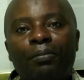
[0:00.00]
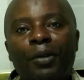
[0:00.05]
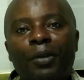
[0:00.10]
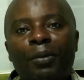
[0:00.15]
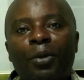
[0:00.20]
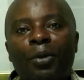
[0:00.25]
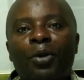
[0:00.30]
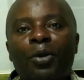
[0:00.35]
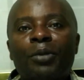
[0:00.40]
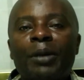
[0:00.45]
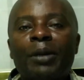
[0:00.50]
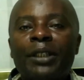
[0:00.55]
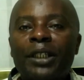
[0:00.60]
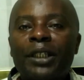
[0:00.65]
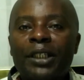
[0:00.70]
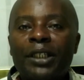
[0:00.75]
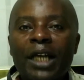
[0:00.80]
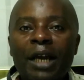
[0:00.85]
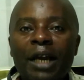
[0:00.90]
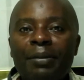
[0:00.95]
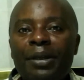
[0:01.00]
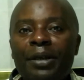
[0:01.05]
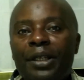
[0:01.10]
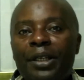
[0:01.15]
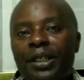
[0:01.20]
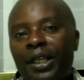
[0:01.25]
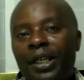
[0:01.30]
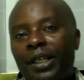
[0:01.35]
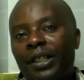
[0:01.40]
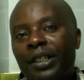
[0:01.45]
Because by the time, in
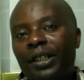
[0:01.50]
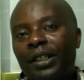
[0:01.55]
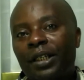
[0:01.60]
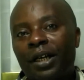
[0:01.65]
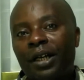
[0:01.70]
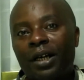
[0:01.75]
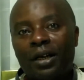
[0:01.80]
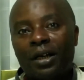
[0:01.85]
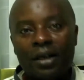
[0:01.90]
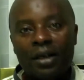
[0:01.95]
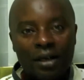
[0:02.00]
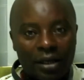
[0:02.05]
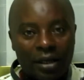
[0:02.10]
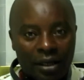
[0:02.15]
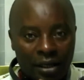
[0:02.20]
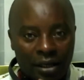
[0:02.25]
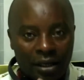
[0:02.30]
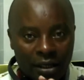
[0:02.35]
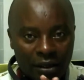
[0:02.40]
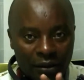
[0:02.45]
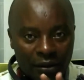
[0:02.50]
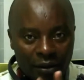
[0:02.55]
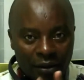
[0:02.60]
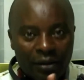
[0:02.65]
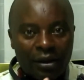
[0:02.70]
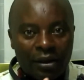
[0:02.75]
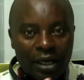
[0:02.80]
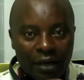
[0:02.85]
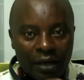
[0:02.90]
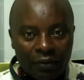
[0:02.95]
this case, the
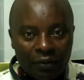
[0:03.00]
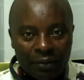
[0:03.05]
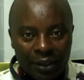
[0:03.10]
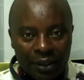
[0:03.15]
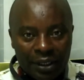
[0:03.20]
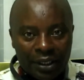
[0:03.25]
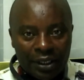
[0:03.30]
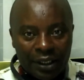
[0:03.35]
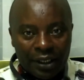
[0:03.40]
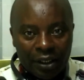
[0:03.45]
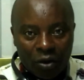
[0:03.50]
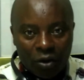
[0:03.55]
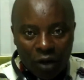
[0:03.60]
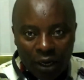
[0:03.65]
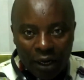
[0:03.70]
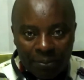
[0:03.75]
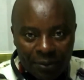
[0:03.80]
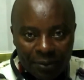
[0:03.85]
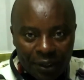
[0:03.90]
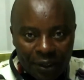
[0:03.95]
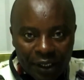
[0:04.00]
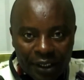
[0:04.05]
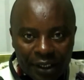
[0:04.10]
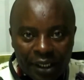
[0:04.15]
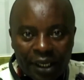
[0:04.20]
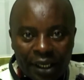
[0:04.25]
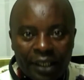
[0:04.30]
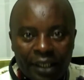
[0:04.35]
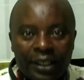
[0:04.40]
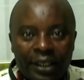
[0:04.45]
government then collapses,
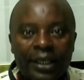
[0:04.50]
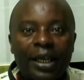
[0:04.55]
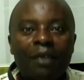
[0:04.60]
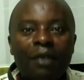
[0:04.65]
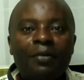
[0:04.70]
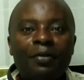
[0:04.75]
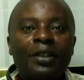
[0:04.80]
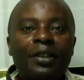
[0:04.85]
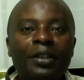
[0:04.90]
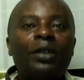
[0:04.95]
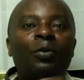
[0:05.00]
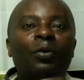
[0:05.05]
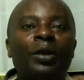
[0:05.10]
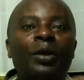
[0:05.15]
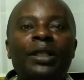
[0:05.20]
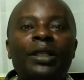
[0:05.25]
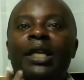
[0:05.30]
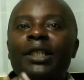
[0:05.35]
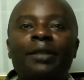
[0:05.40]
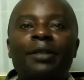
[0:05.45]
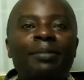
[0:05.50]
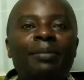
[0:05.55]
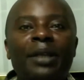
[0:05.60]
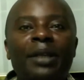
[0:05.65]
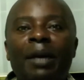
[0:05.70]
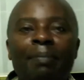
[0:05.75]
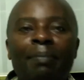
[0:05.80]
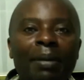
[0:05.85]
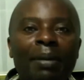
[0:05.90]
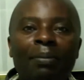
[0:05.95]
then everything will just be a
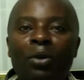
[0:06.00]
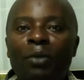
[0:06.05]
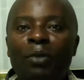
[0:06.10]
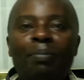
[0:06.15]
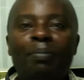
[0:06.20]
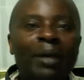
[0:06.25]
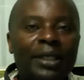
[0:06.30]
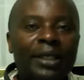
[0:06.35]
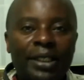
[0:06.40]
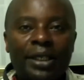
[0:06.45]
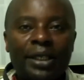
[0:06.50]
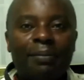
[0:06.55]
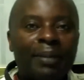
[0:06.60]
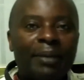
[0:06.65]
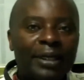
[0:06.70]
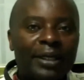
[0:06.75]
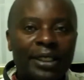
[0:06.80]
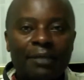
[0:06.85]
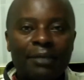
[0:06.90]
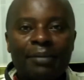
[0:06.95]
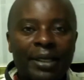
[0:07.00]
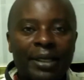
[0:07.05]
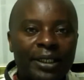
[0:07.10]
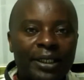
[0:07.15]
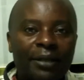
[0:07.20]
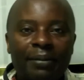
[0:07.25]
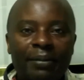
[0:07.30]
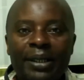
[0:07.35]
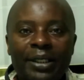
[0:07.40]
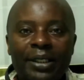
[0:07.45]
bubble, busting,
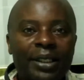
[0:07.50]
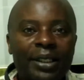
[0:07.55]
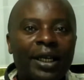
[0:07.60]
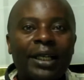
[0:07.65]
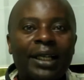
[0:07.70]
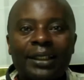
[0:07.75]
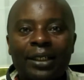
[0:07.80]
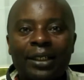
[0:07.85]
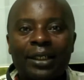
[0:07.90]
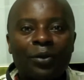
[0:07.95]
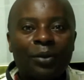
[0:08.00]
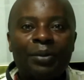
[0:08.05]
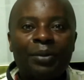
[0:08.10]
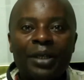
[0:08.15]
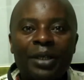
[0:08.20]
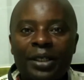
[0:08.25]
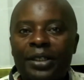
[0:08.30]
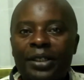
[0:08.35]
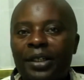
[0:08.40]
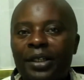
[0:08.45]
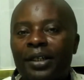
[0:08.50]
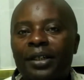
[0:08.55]
and that will be it.